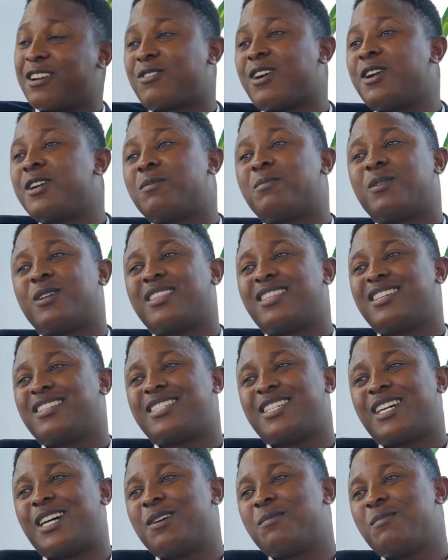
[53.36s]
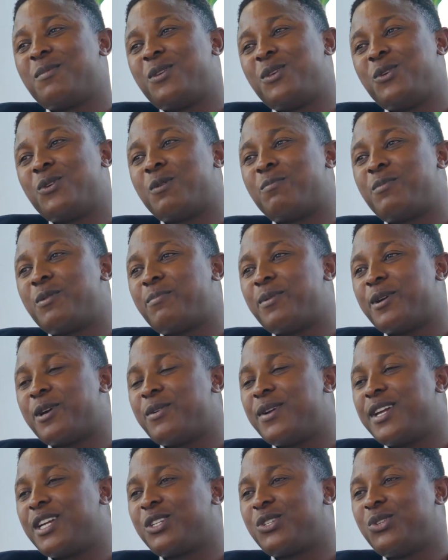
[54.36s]
around about this time, you were
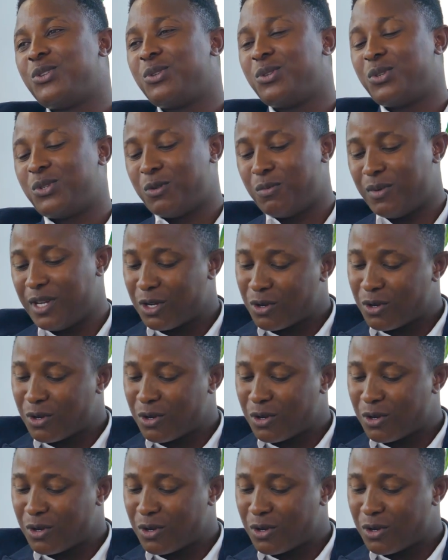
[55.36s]
preparing to be